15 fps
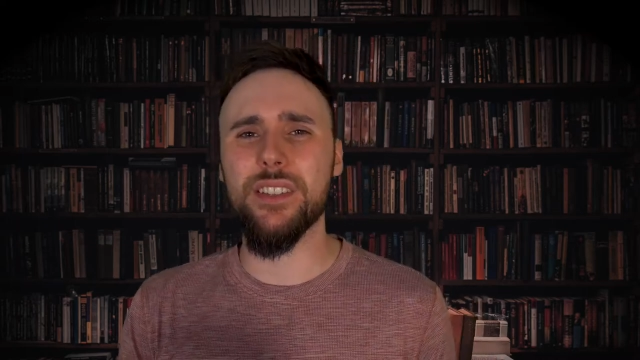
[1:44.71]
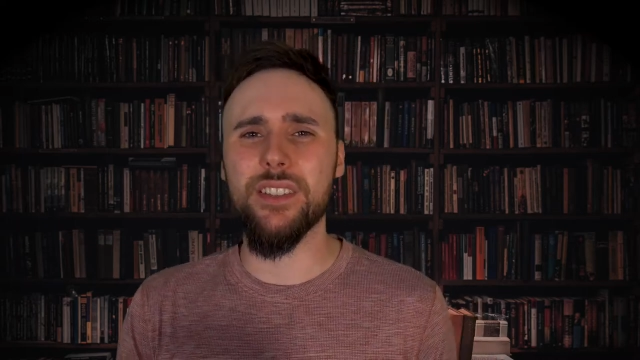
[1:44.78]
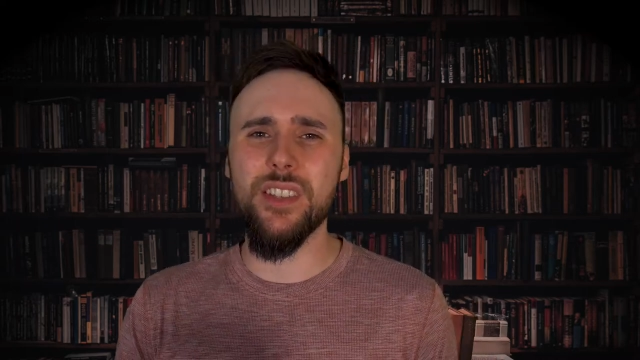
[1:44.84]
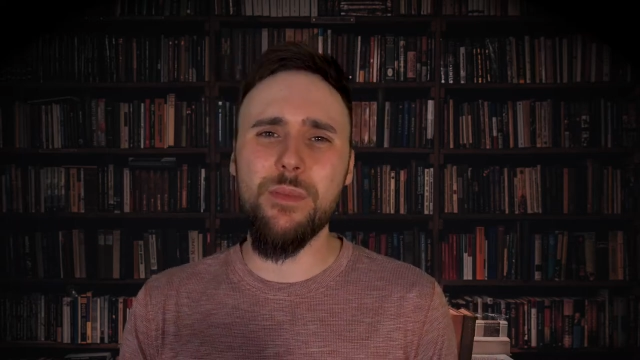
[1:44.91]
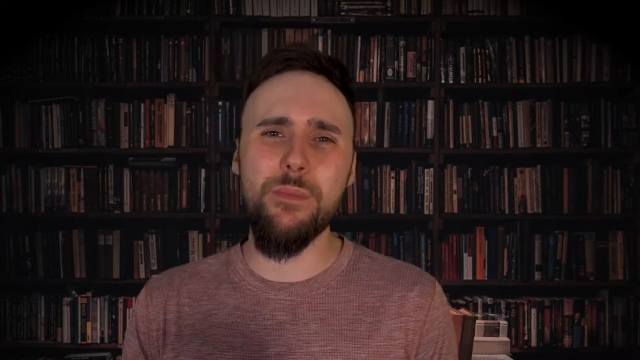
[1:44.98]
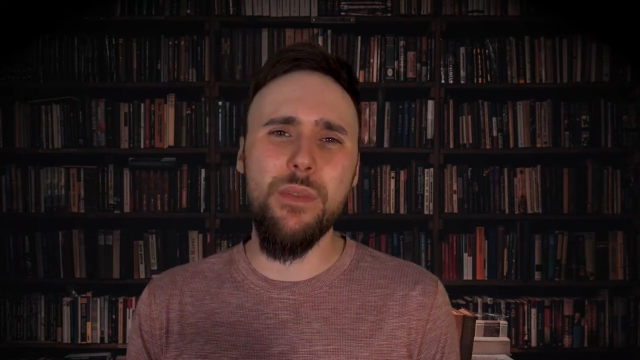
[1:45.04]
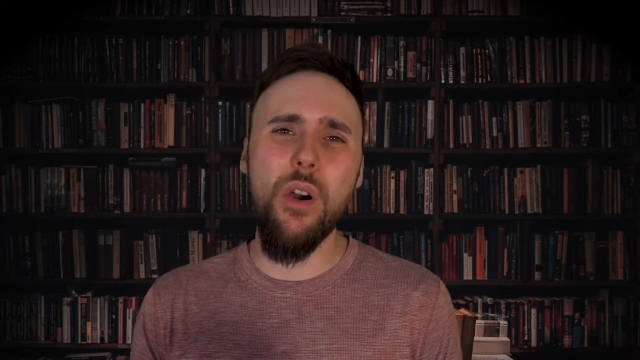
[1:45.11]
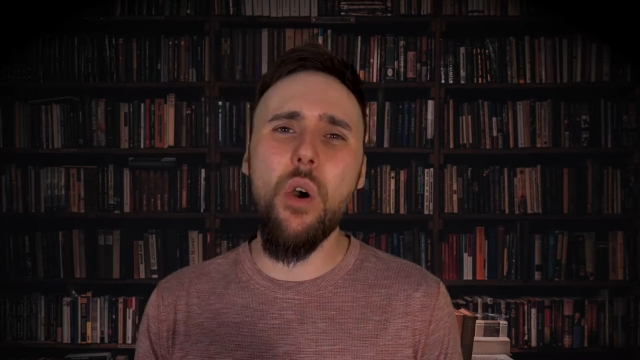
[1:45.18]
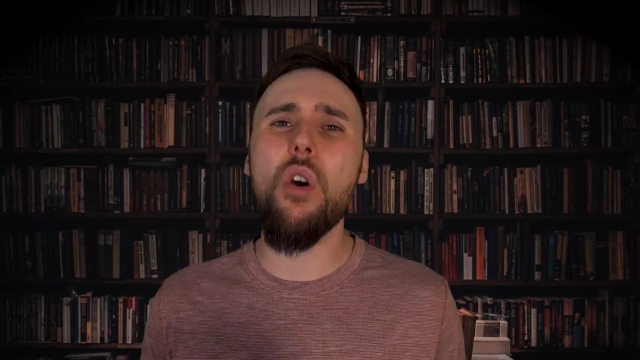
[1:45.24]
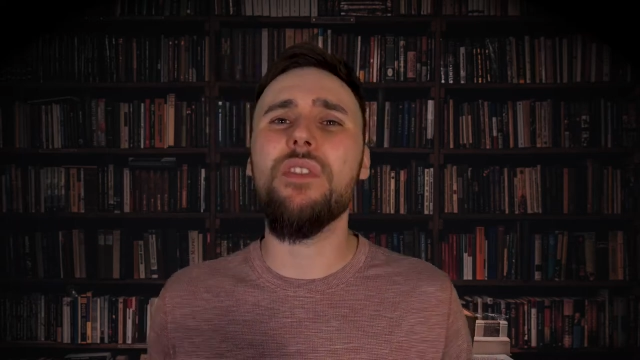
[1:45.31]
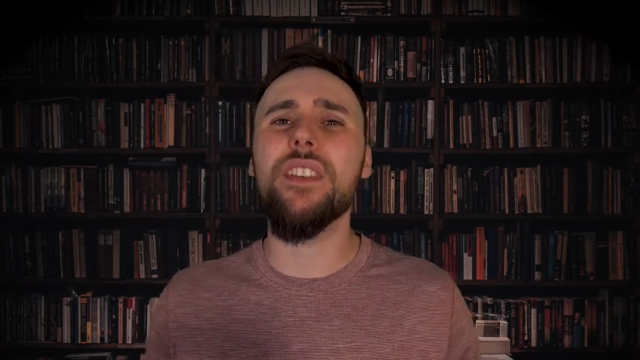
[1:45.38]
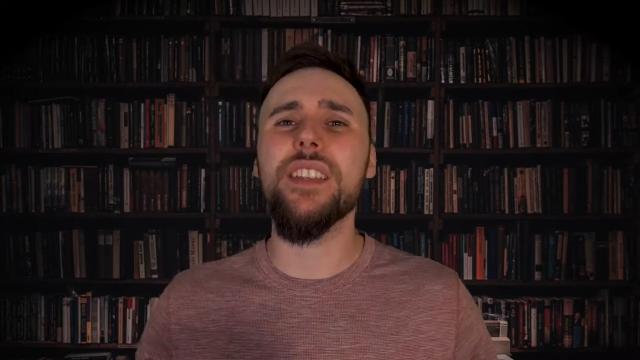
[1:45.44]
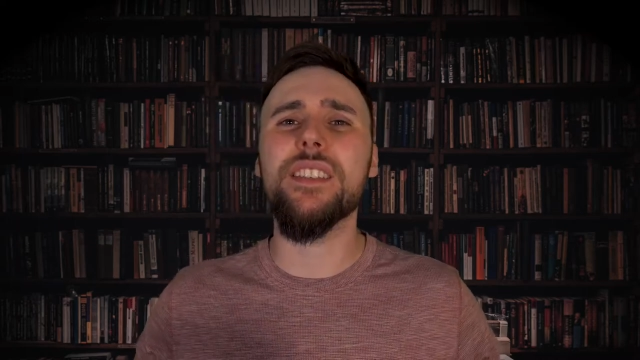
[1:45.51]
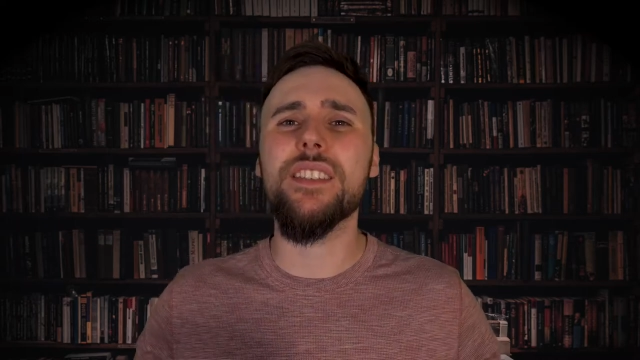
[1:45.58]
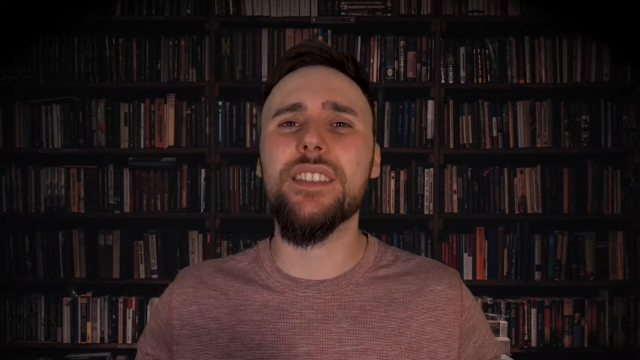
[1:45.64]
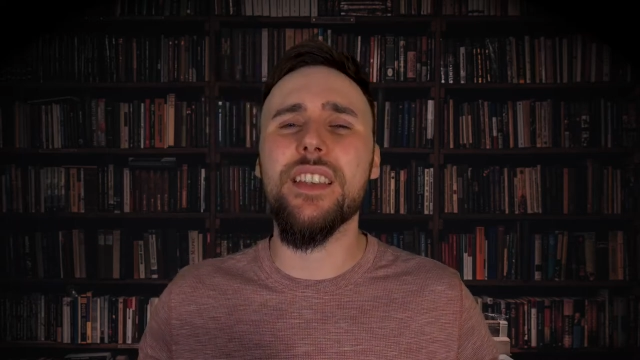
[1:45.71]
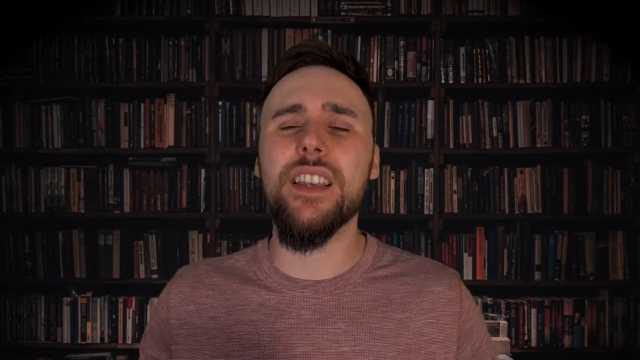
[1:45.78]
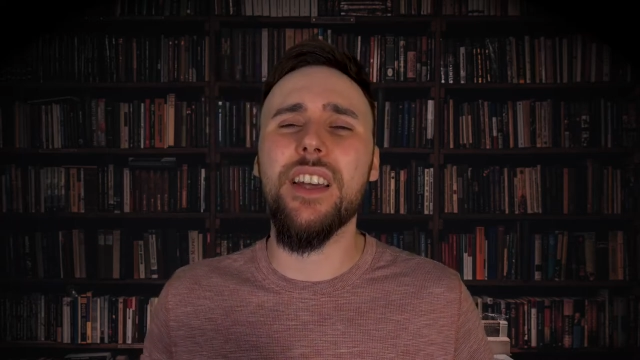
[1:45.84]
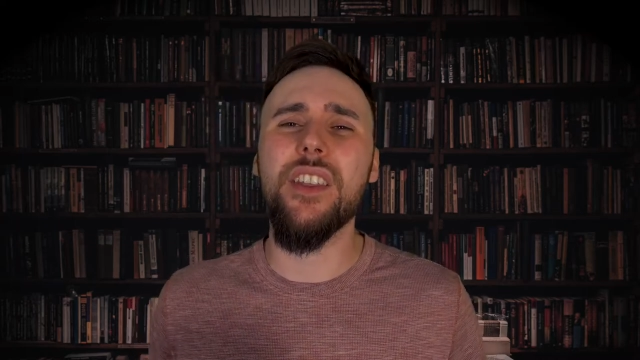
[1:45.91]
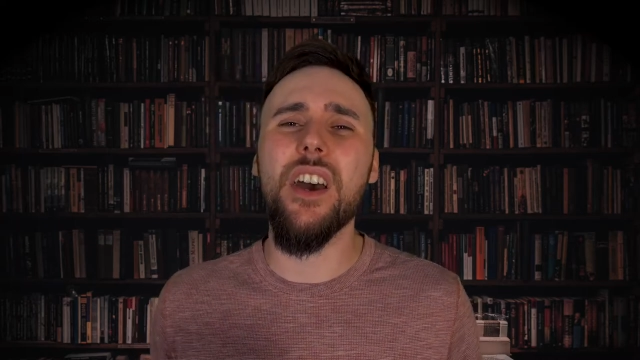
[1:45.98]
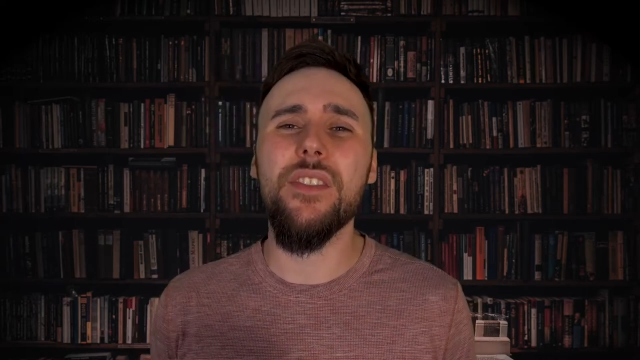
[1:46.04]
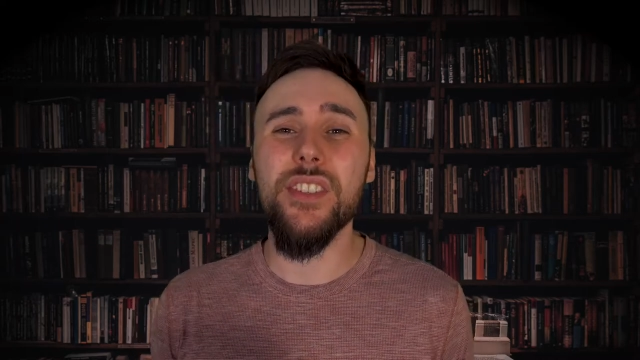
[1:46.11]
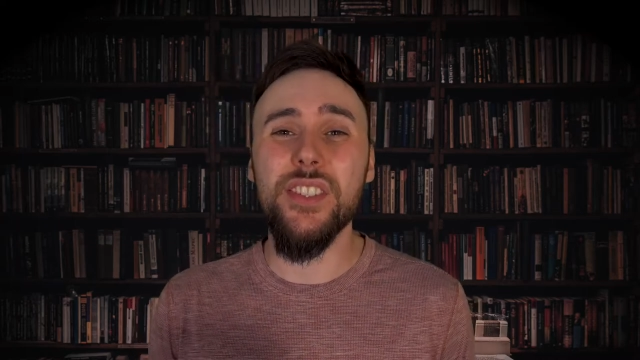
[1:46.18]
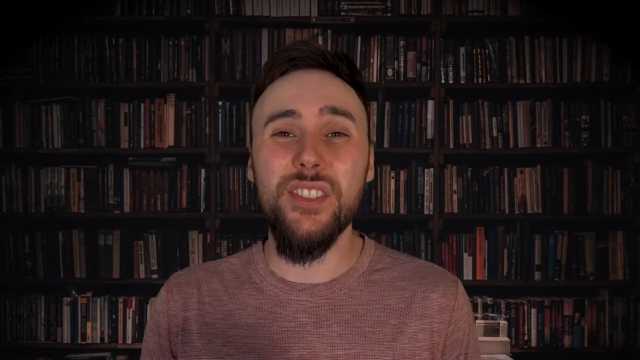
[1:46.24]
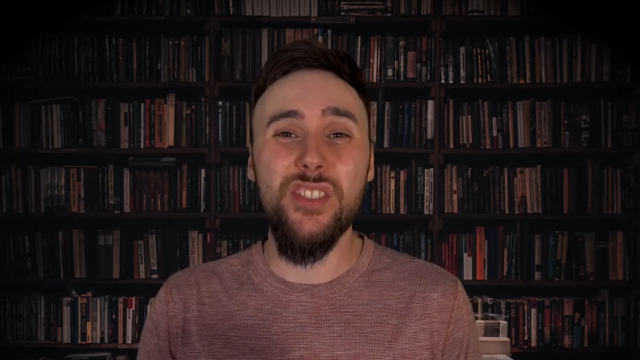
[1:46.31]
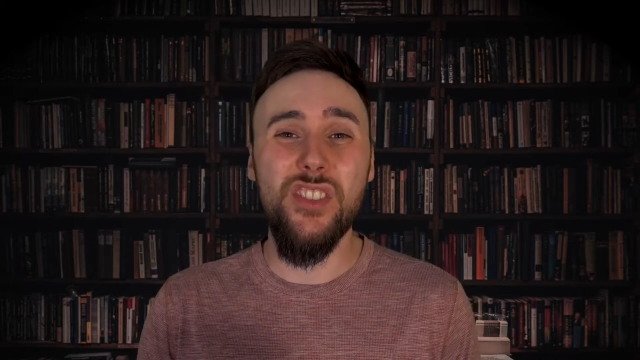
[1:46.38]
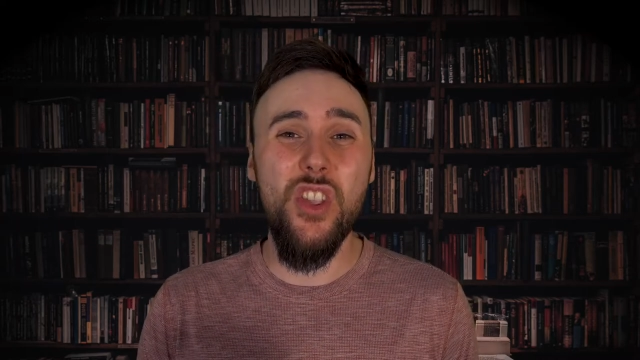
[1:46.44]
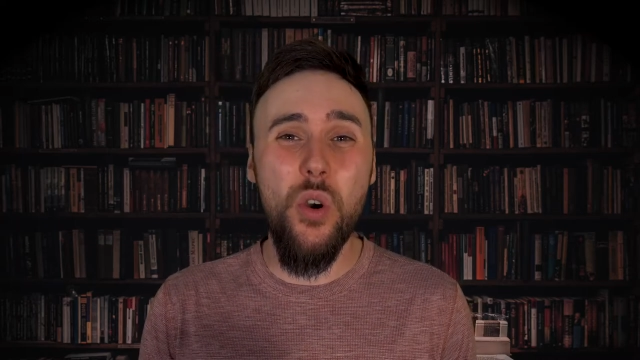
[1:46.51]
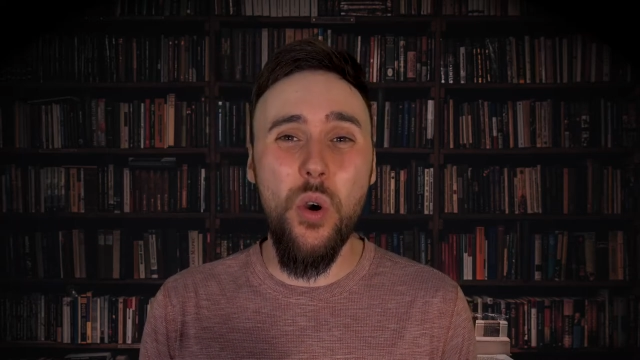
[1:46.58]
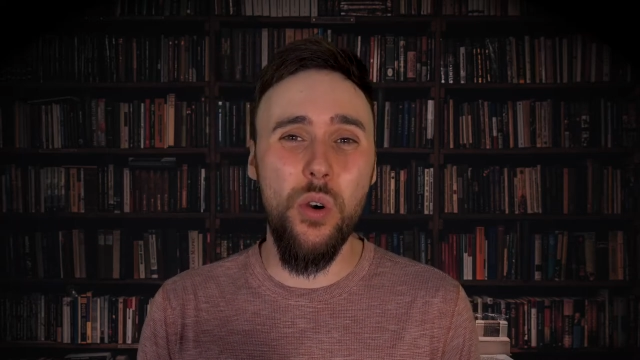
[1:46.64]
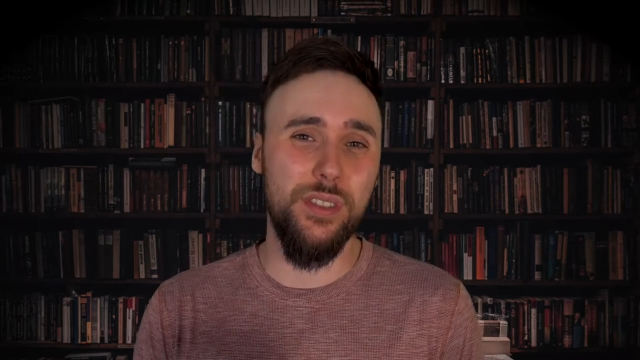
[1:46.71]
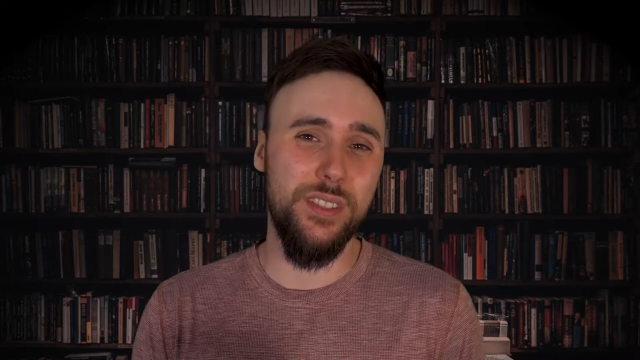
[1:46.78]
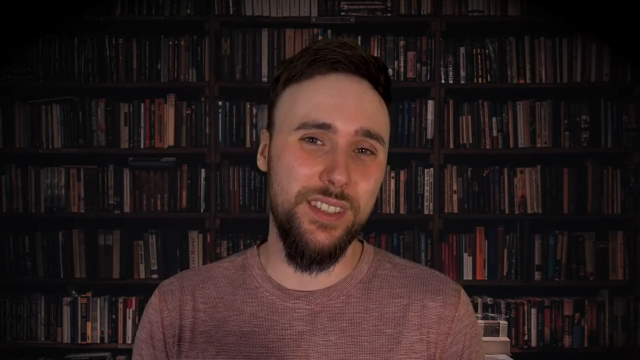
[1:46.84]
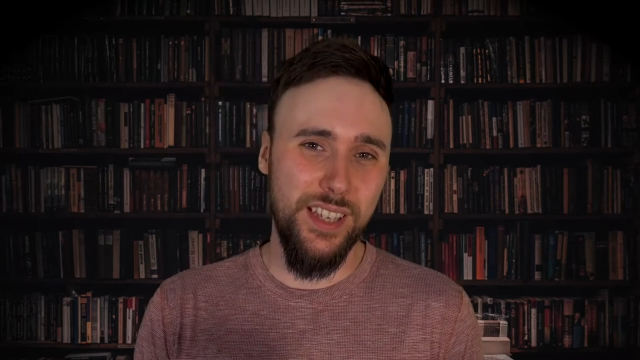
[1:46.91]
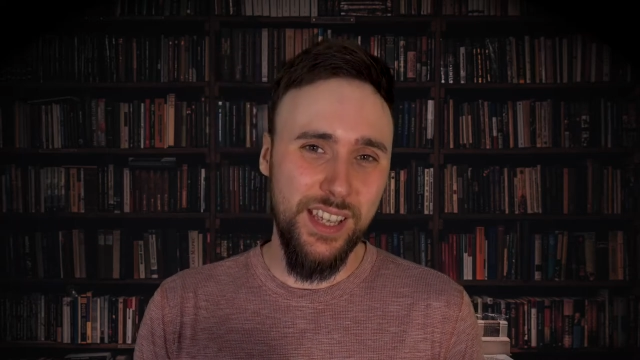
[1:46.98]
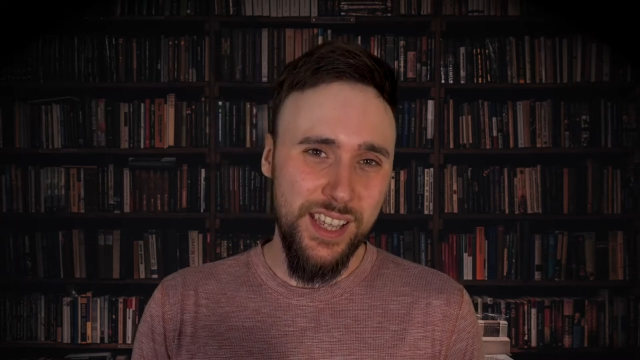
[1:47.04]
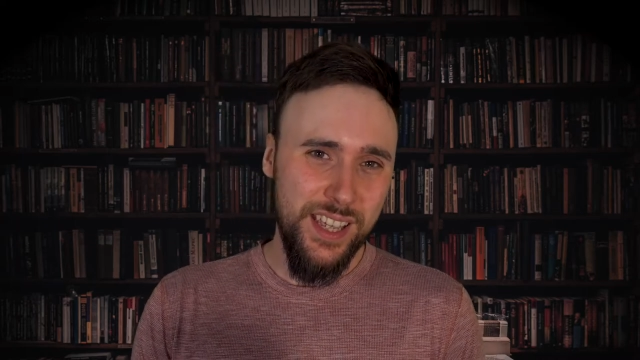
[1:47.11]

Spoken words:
some obvious and others not.